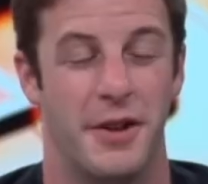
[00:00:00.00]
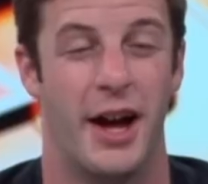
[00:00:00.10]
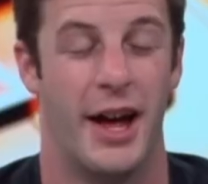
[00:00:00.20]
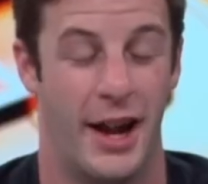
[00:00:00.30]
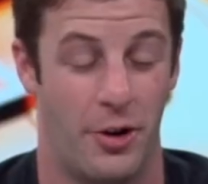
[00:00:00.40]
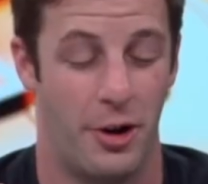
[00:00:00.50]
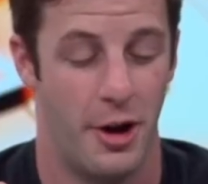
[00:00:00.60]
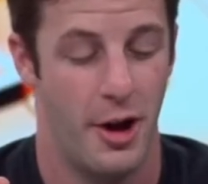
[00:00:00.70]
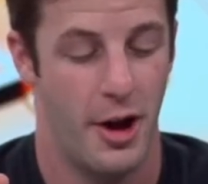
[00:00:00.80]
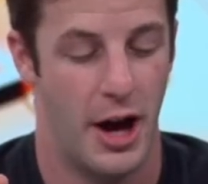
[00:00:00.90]
not at all,
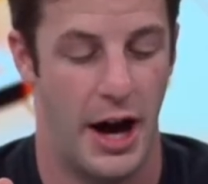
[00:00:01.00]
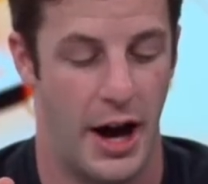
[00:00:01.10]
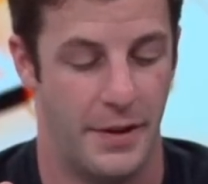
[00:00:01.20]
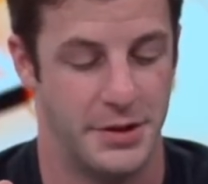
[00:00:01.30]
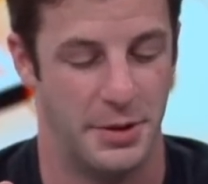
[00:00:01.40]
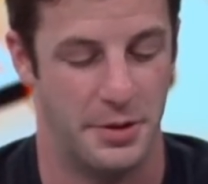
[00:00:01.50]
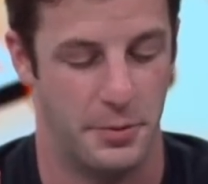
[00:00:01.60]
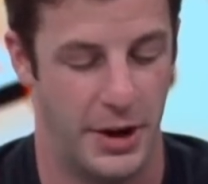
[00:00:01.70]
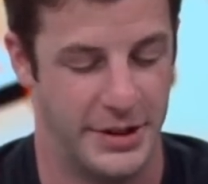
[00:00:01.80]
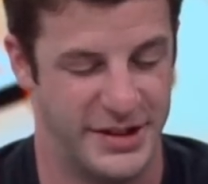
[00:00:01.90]
on this one.
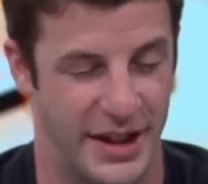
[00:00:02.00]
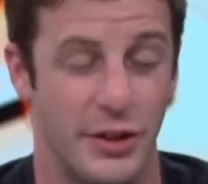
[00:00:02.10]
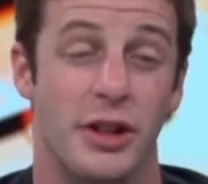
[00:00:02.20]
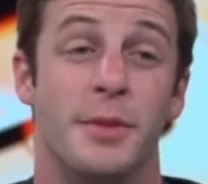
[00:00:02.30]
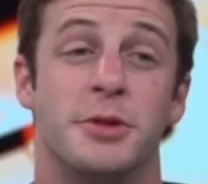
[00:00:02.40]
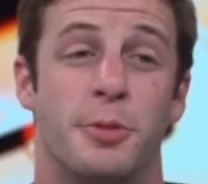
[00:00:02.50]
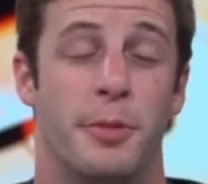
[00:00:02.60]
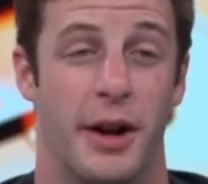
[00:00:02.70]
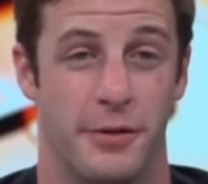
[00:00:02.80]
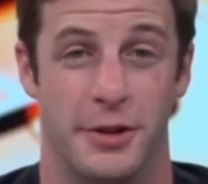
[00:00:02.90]
We had seven clips to
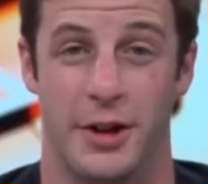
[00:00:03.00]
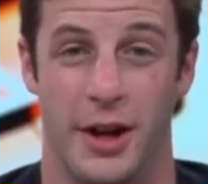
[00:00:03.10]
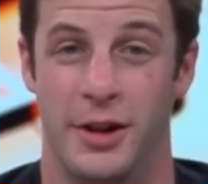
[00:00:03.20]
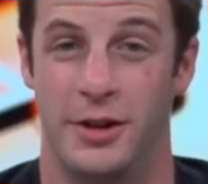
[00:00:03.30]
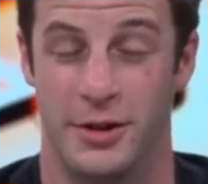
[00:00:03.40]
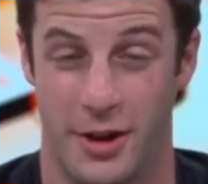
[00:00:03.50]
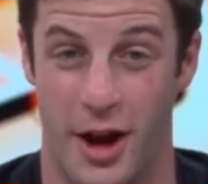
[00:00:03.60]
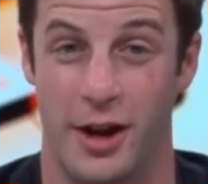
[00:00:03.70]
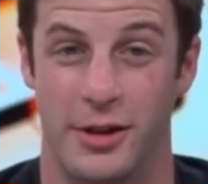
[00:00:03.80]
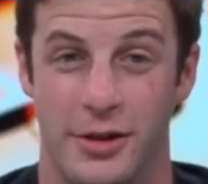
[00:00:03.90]
prepare for today.
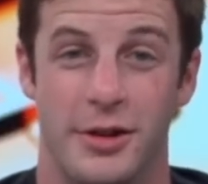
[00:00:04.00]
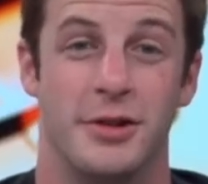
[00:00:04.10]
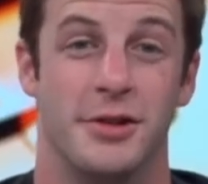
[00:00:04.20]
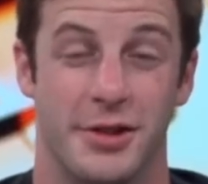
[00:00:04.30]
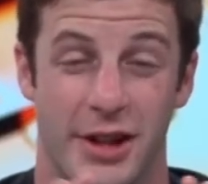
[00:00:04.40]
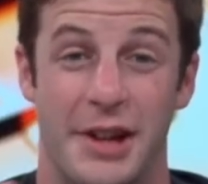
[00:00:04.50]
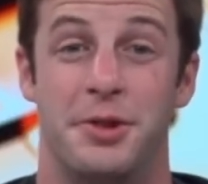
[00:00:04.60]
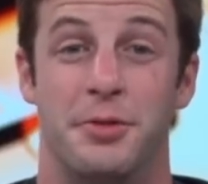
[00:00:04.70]
Okay. So it's a lot to